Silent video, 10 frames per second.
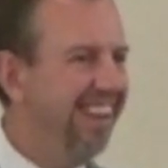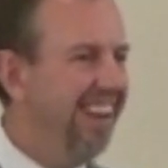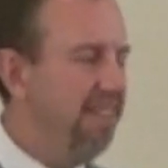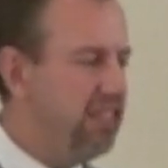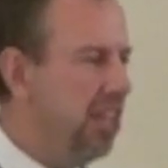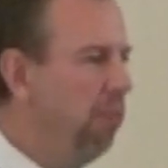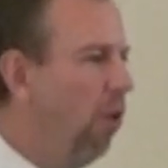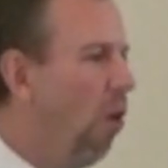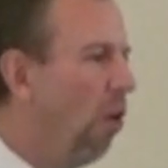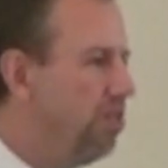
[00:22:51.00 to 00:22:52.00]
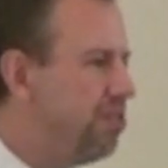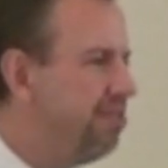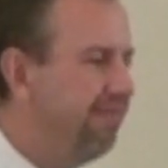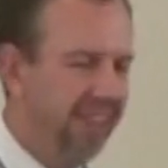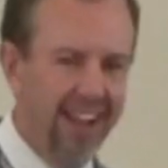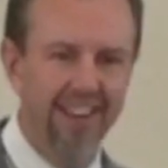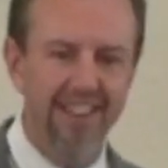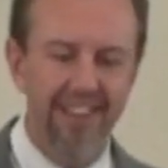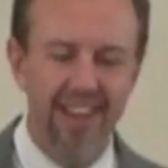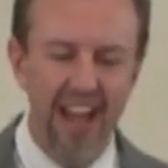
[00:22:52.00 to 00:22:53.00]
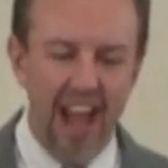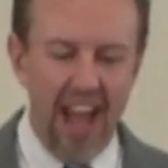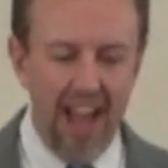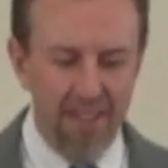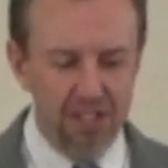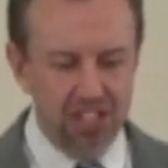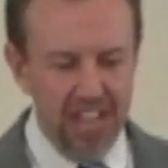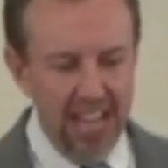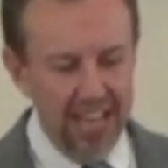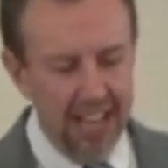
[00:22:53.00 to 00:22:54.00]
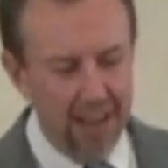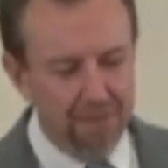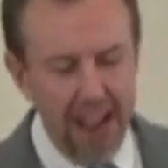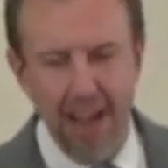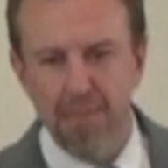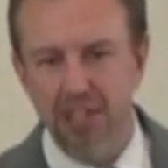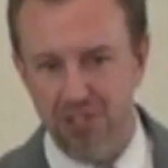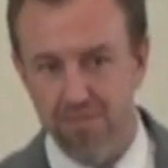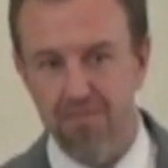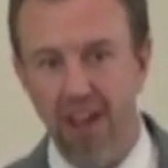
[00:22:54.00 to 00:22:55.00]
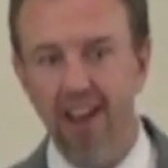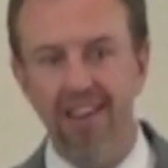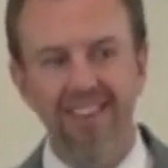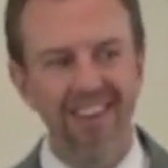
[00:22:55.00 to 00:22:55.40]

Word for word: Have you seen wars? Yeah. Have you seen uh, famines? Yeah.